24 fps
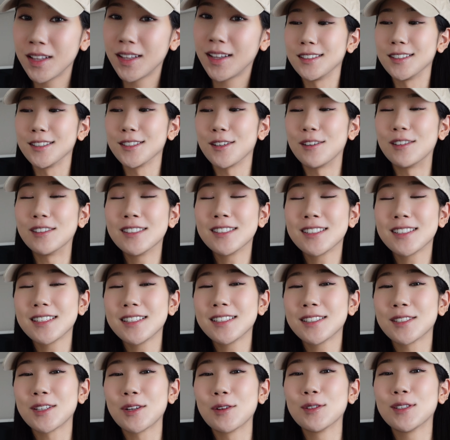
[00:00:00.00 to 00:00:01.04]
It's honestly
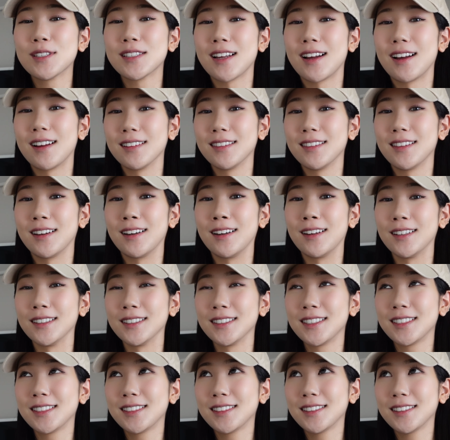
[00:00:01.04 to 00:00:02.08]
so sad
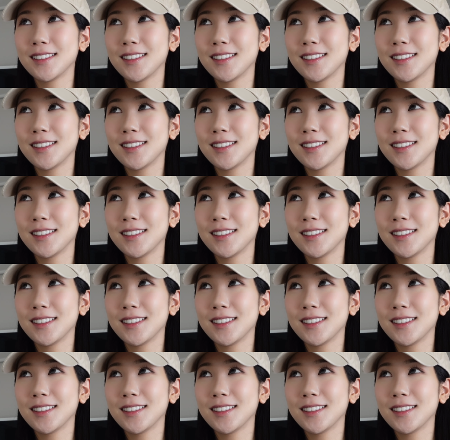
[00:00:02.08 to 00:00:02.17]
that